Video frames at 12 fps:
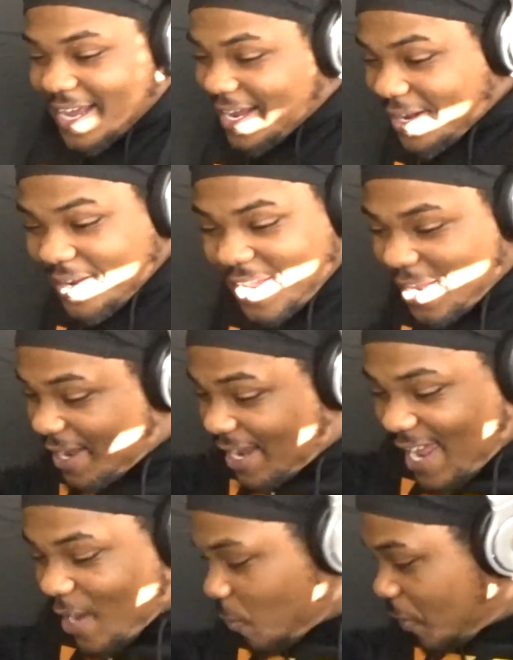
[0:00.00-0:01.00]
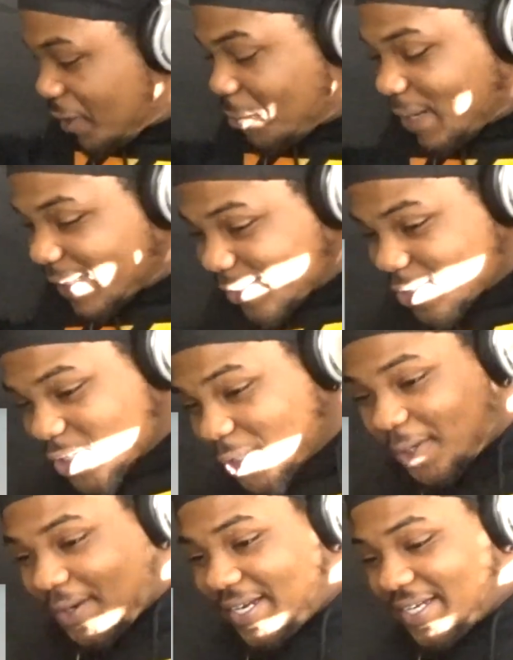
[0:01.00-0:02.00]
He ain't he ain't he ain't worrying
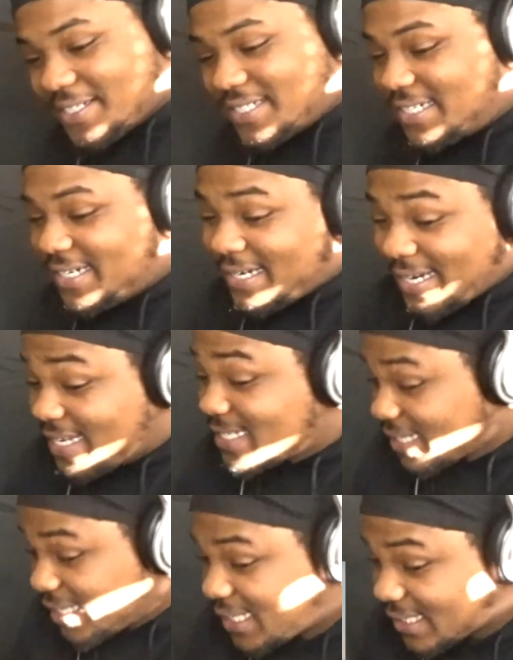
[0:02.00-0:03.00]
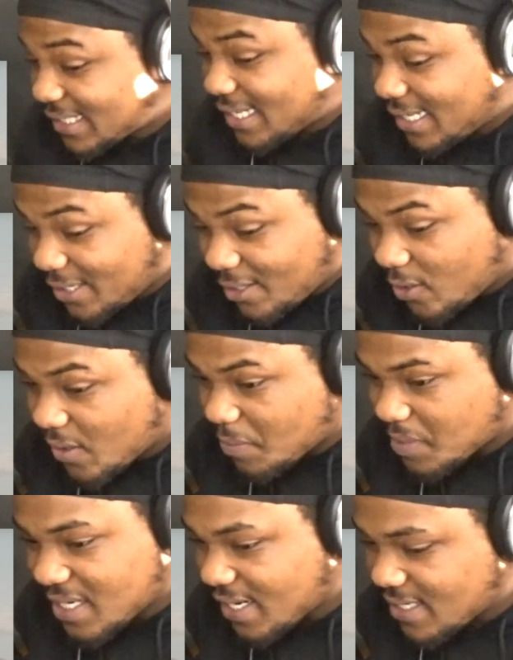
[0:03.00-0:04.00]
about the jury and shit. And that's a good thing.
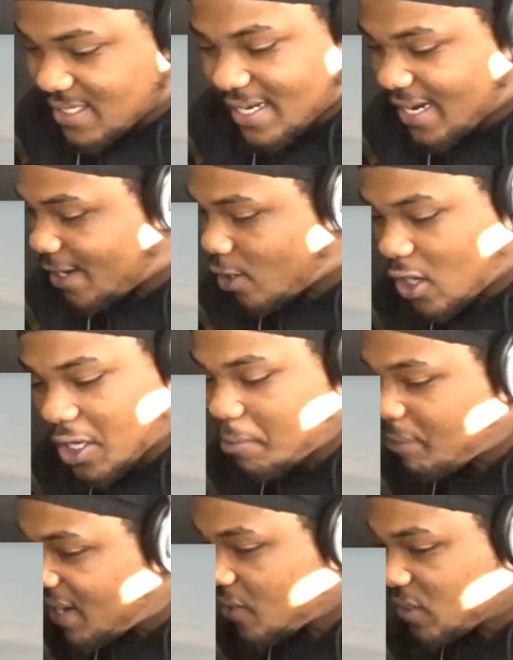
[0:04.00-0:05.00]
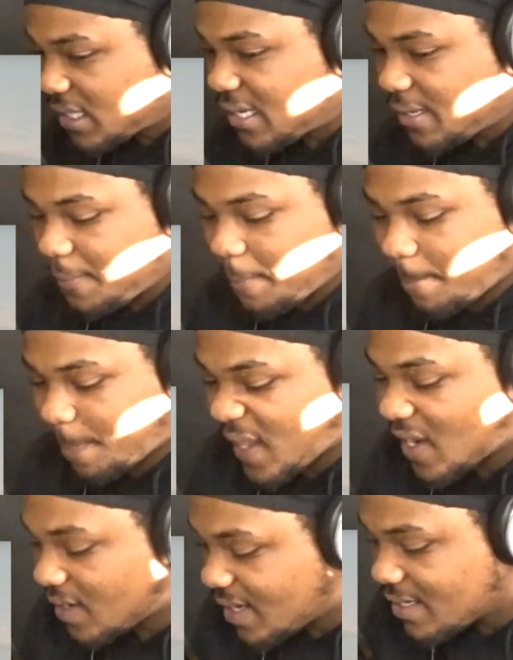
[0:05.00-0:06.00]
You know what I'm saying? Cause it ain't all about that.
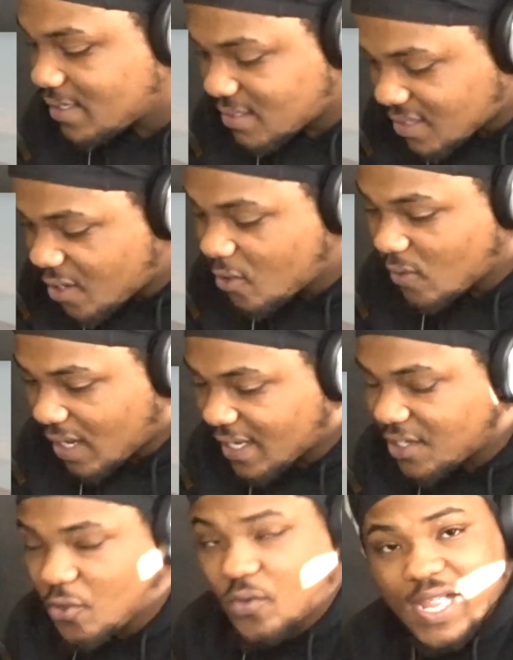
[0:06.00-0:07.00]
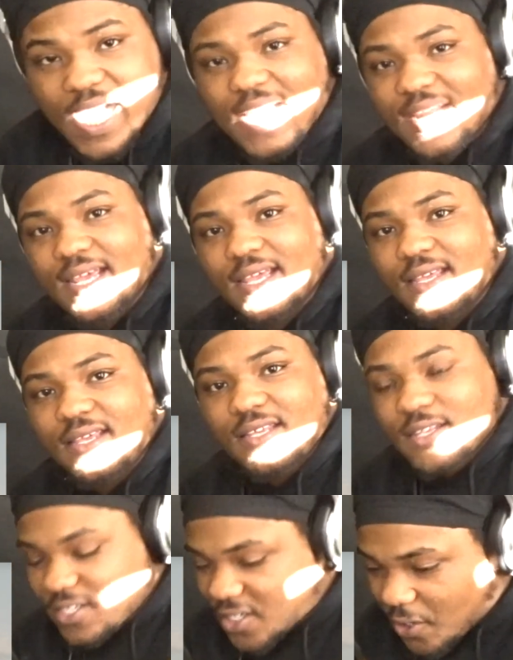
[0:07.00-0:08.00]
Like niggas know like you got
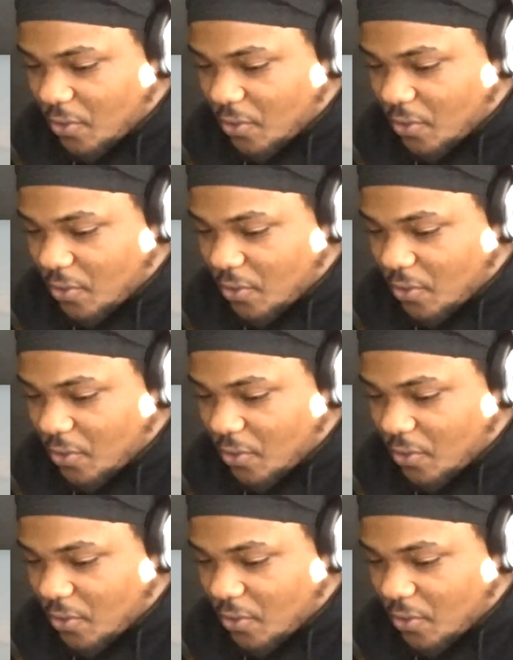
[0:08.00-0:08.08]
it.